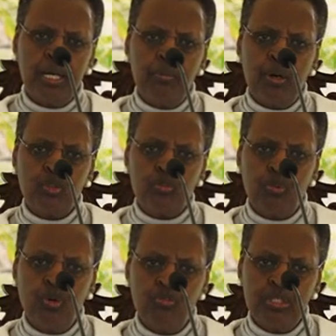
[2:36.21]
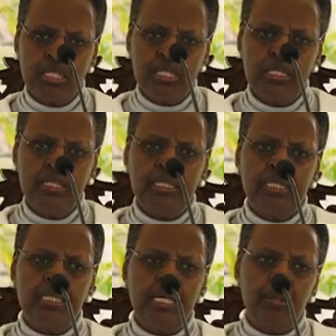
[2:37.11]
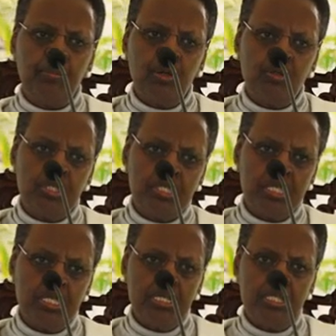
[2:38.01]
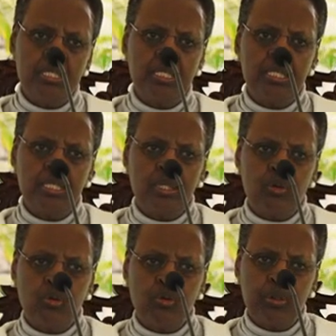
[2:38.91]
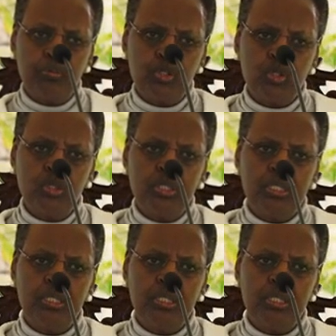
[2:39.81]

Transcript: about poverty, about disease, corruption,